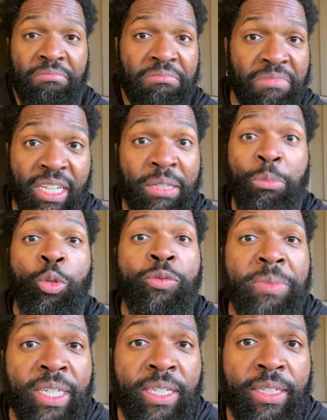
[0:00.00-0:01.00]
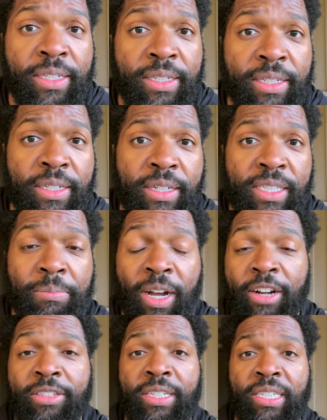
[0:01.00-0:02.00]
doesn't move me because
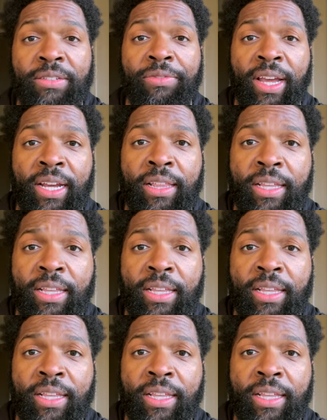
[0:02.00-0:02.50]
democracy is a vague